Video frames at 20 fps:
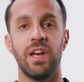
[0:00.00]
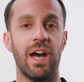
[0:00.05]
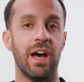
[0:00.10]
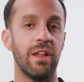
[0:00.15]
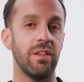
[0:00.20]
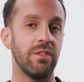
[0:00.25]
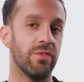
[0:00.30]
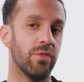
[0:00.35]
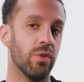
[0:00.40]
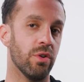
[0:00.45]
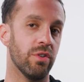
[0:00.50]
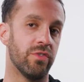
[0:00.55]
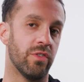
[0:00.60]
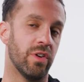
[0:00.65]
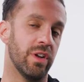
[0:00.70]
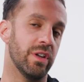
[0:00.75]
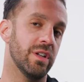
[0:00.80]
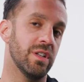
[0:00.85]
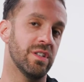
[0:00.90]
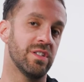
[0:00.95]
at the
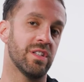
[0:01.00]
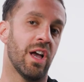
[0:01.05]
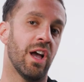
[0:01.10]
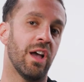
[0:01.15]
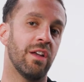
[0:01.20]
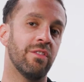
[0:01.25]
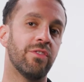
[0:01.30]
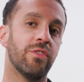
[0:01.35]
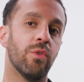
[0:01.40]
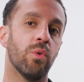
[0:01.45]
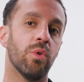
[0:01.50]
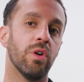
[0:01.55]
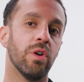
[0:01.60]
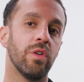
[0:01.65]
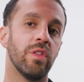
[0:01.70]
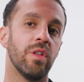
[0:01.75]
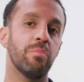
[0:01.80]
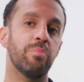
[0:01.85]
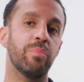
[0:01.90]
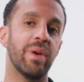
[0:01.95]
forefront design for
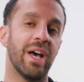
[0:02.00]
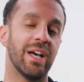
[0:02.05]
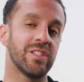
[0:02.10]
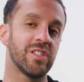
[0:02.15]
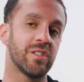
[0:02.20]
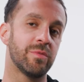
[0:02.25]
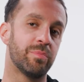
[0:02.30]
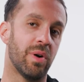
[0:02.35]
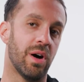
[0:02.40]
the best